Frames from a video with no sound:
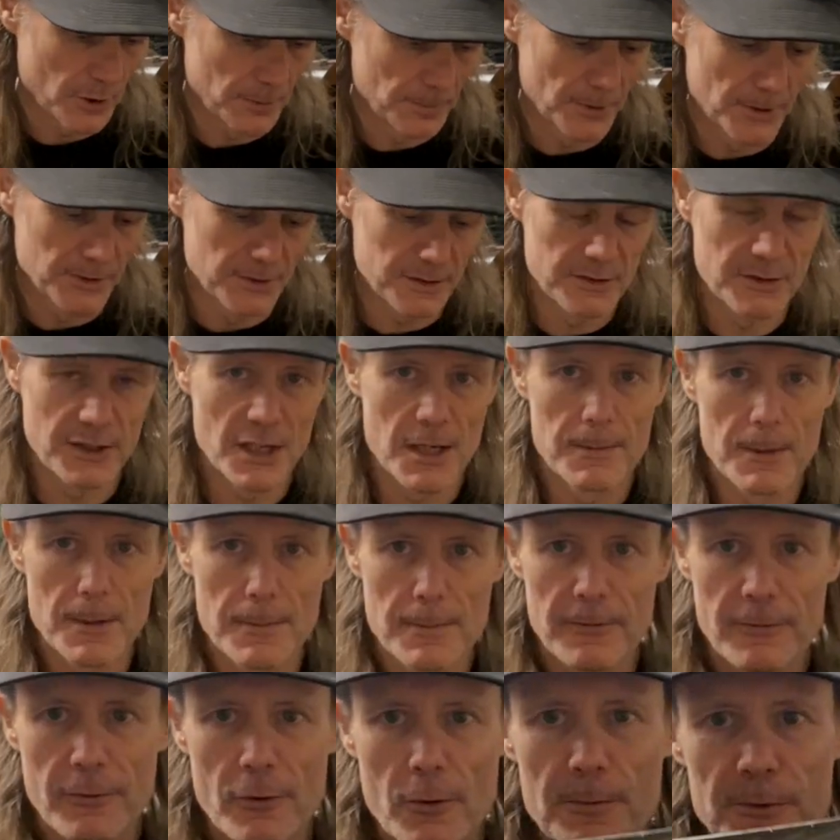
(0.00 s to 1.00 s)
but it's a CB
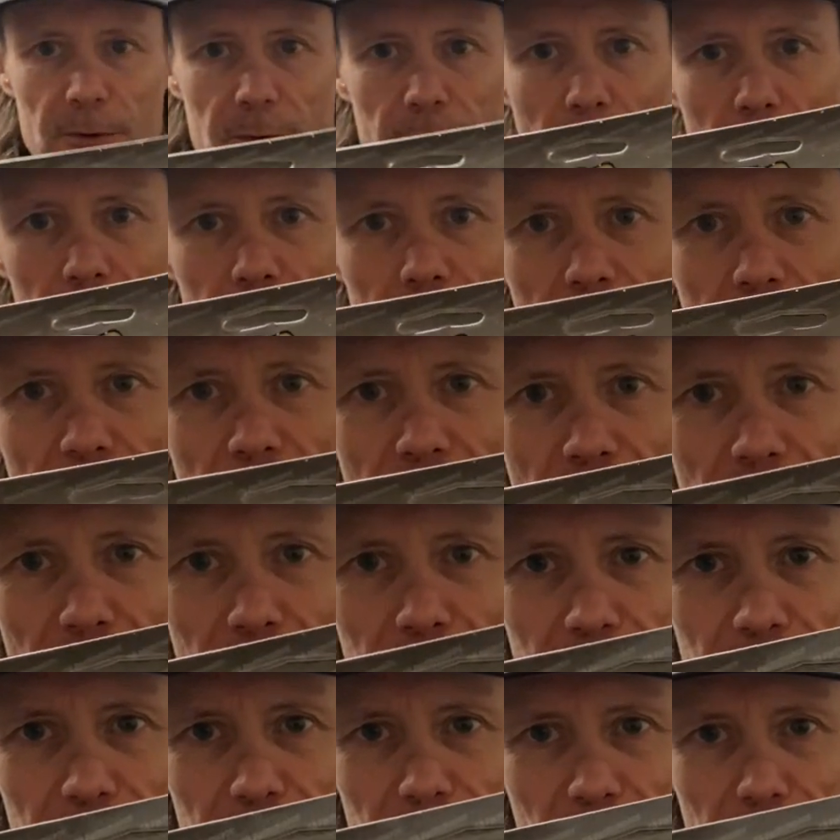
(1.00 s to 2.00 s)
performance one. It
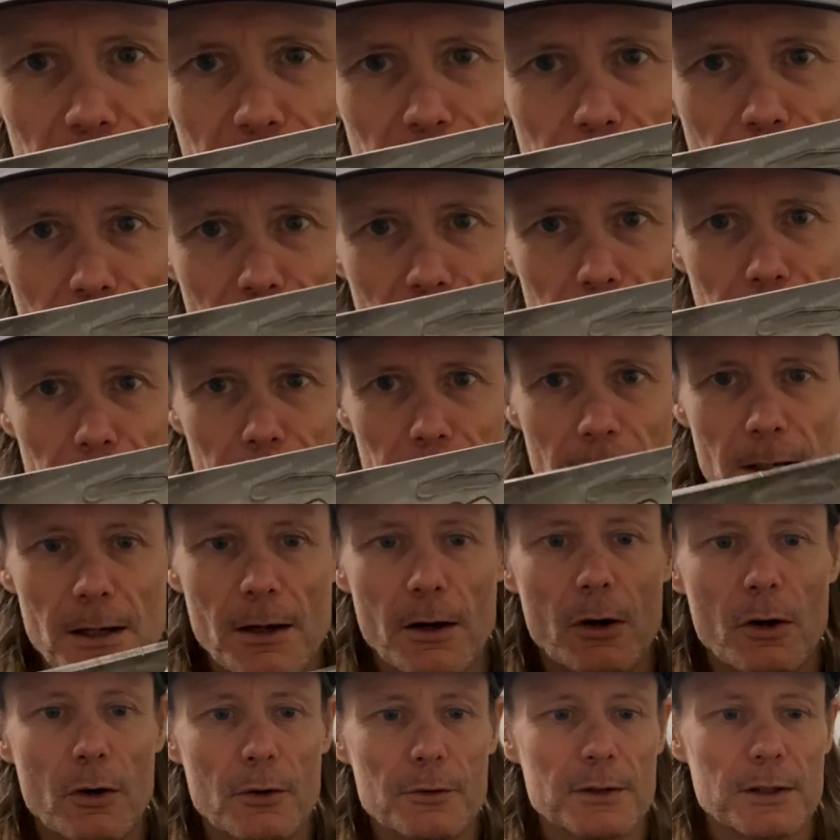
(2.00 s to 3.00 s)
has CB
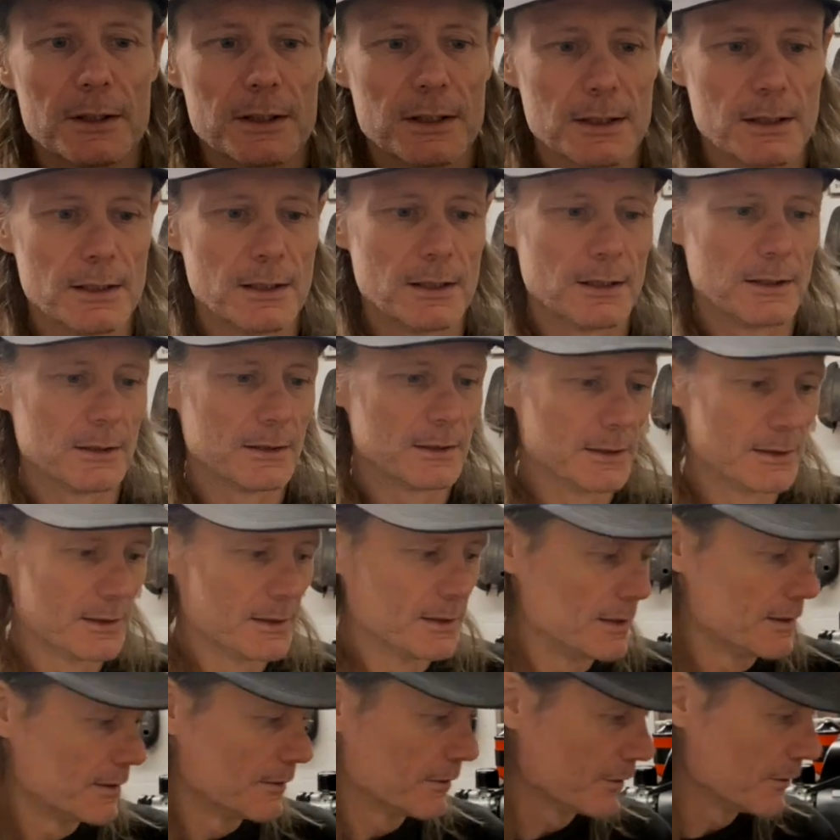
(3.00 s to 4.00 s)
on the
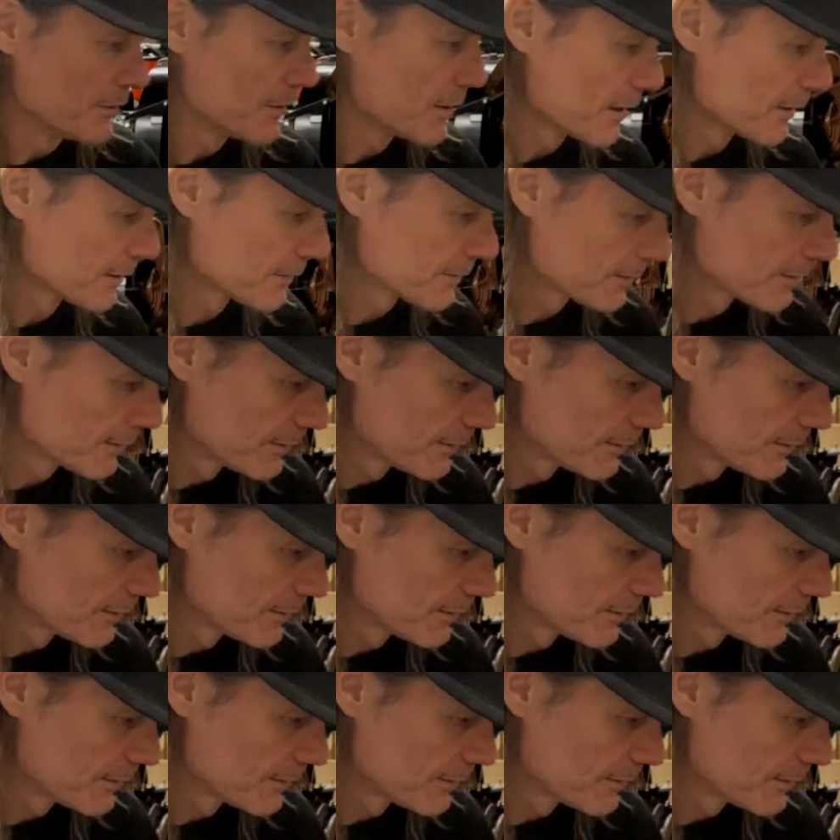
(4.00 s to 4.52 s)
nut.